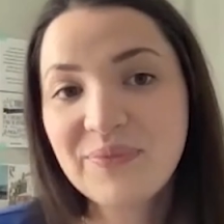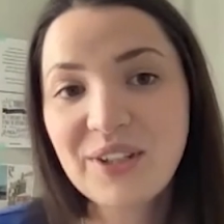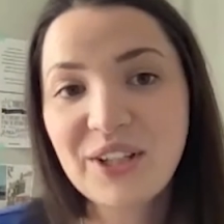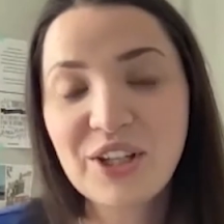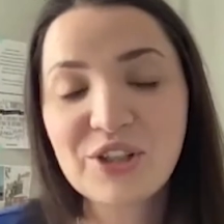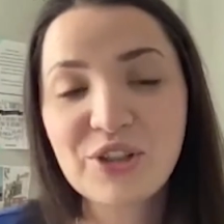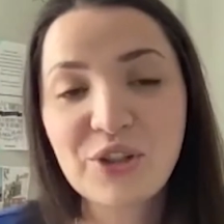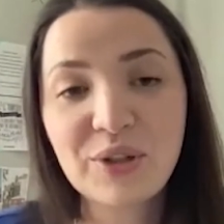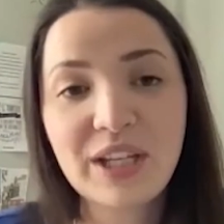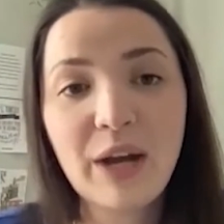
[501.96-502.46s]

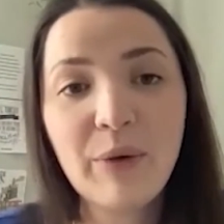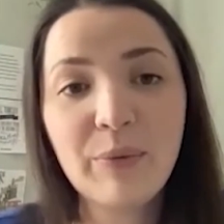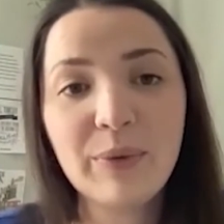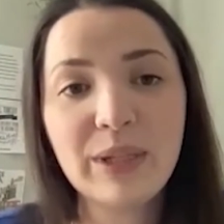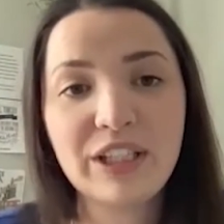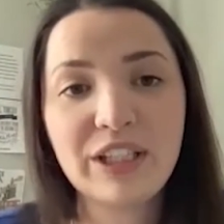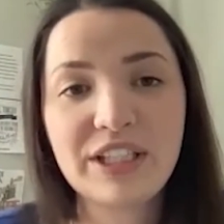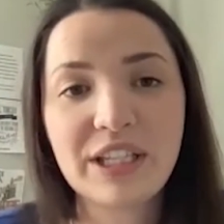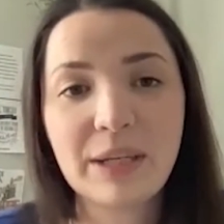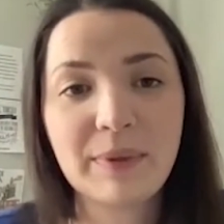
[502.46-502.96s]
So yeah,
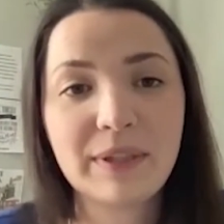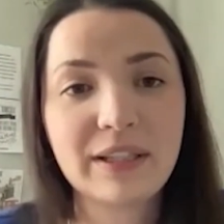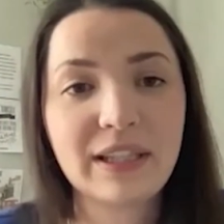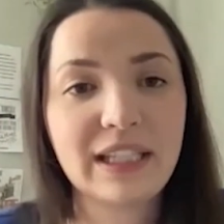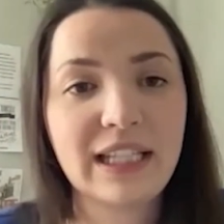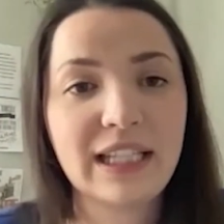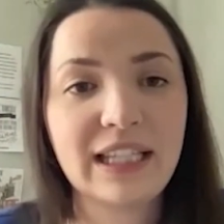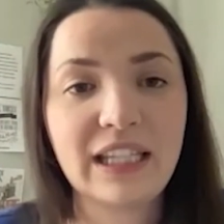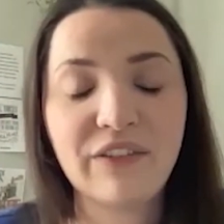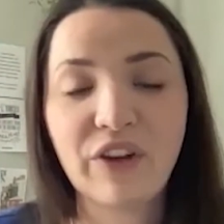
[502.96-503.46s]
we
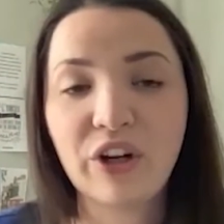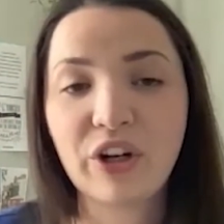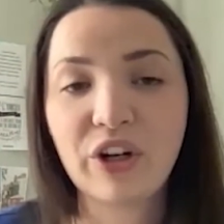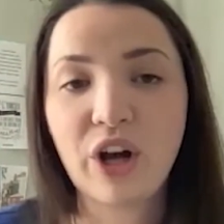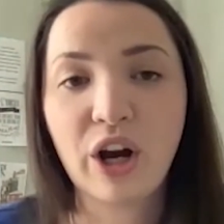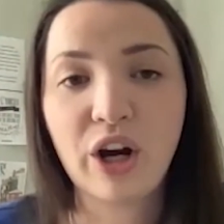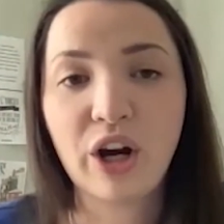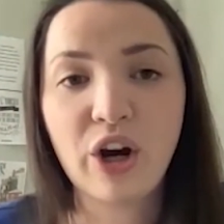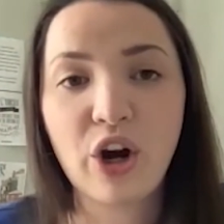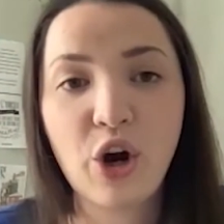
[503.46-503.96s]
typically leave our
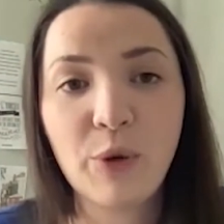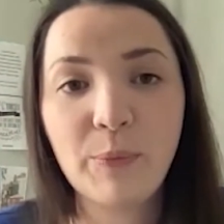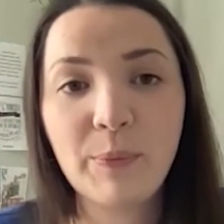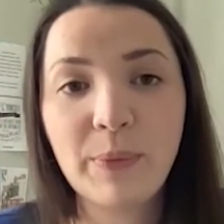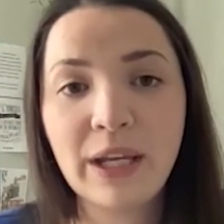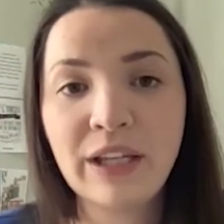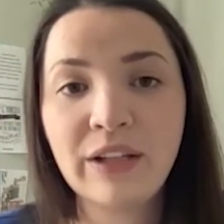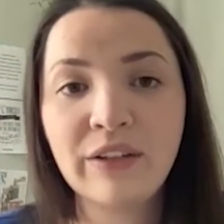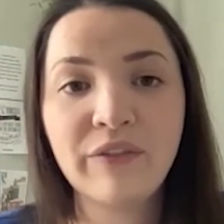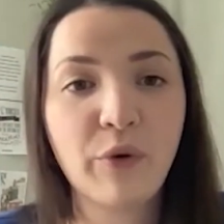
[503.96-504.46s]
cart
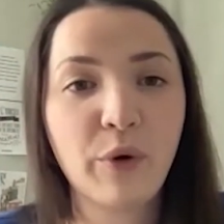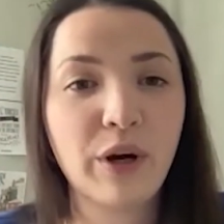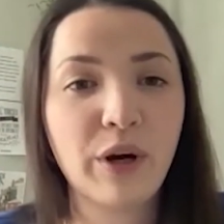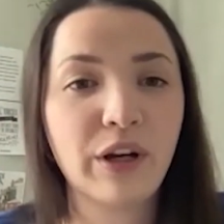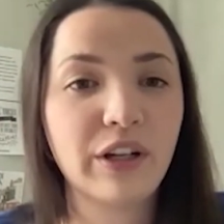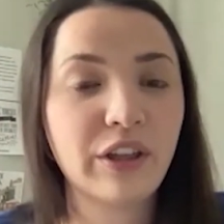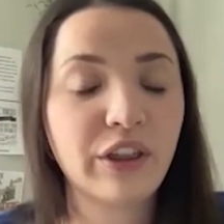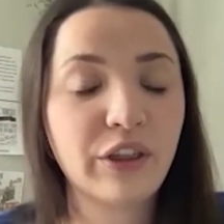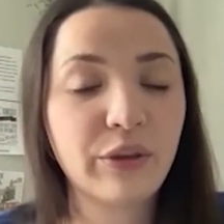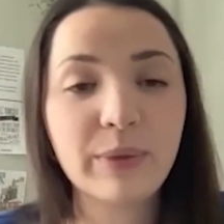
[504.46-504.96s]
open
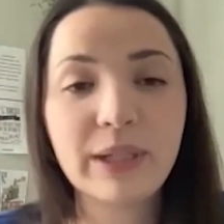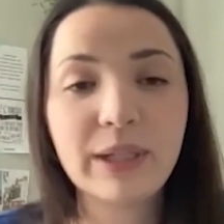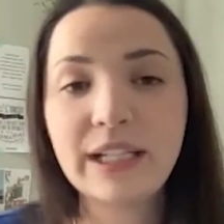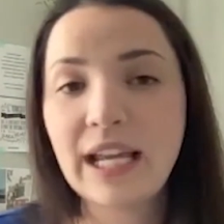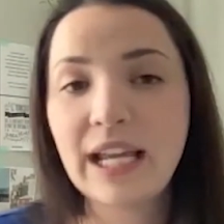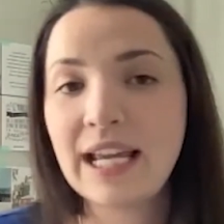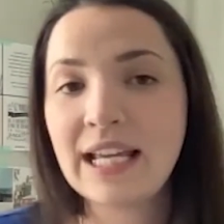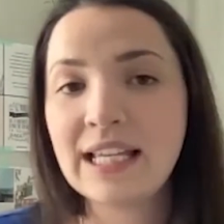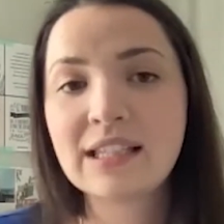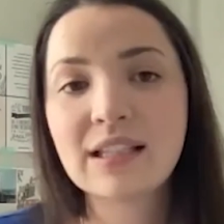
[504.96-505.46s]
for 3
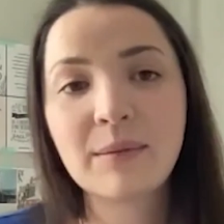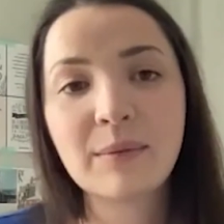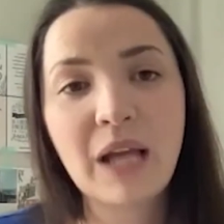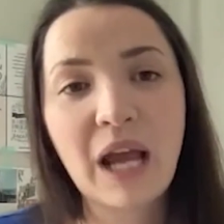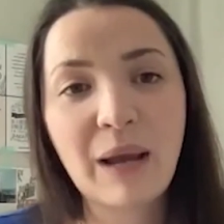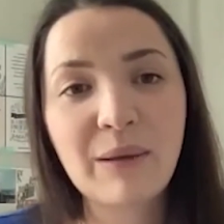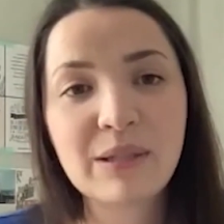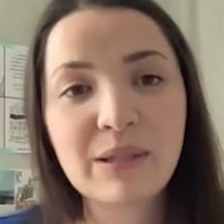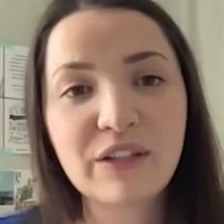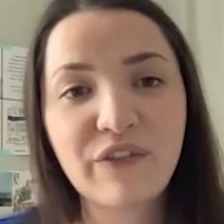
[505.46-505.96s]
days,
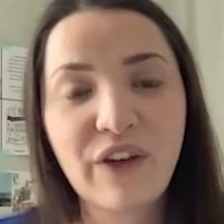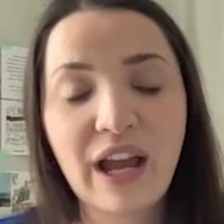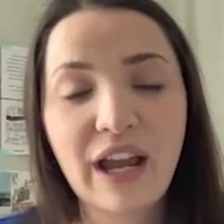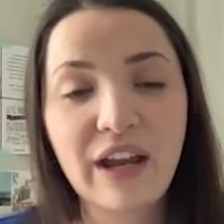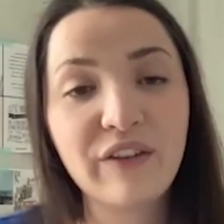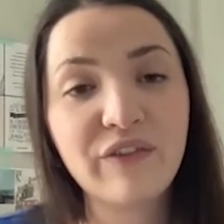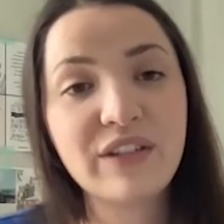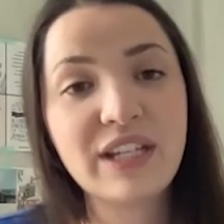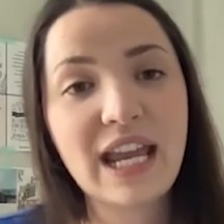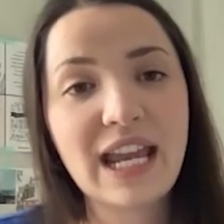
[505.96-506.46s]
sometimes
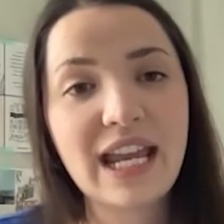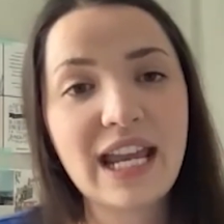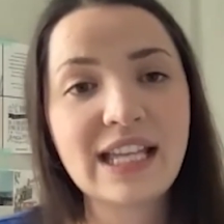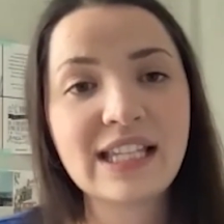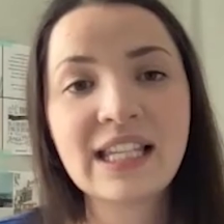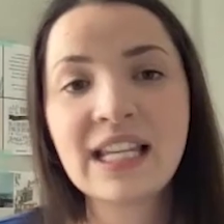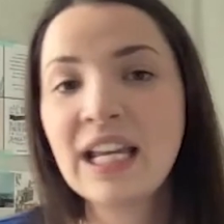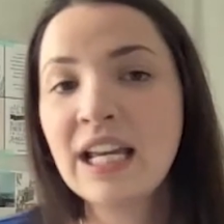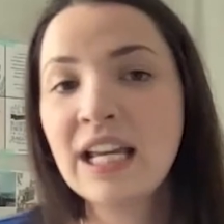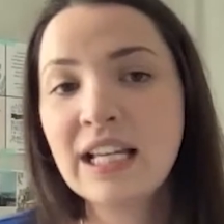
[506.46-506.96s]
5
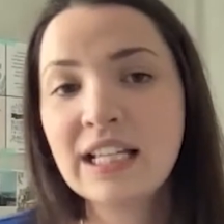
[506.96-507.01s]
days.